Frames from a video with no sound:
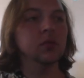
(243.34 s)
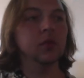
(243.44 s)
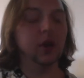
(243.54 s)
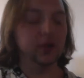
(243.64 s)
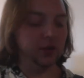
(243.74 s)

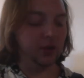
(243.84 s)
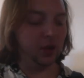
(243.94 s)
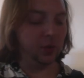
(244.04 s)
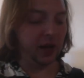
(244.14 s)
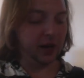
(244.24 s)
then you go
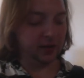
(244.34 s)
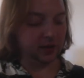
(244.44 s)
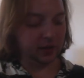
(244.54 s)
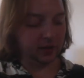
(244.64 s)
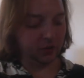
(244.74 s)
back into that
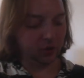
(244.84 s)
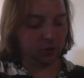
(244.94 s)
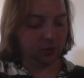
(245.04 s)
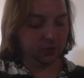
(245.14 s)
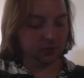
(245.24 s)
intro riff.
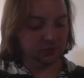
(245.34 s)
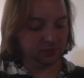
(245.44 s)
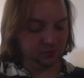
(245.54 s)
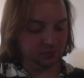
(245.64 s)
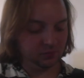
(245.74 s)

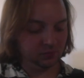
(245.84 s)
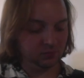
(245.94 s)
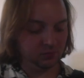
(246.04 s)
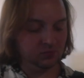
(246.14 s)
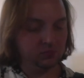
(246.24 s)

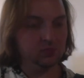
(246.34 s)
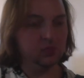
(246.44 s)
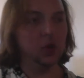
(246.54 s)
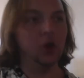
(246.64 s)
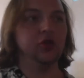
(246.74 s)
Oh
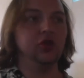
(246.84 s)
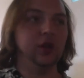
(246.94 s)
shit.